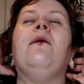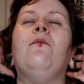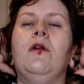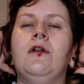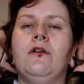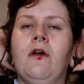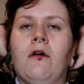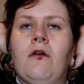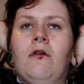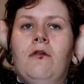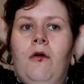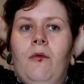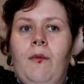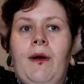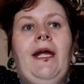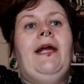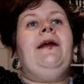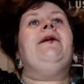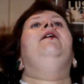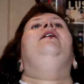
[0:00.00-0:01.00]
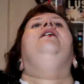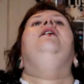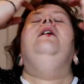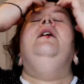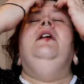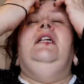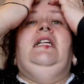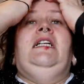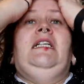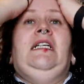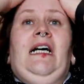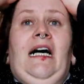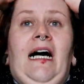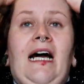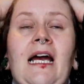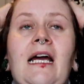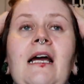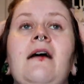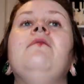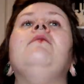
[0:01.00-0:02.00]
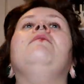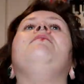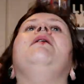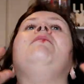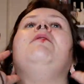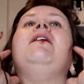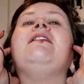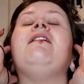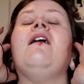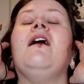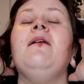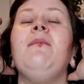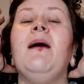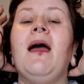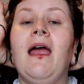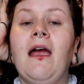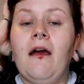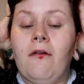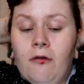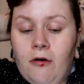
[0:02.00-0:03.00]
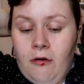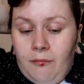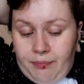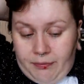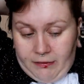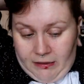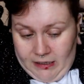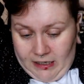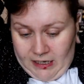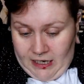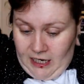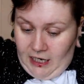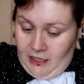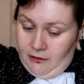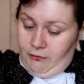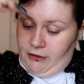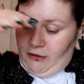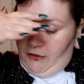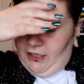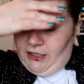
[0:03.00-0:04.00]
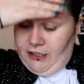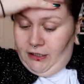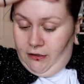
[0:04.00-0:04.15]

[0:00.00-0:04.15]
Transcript: it will not go away. But I'm going to tie my hair up and we're going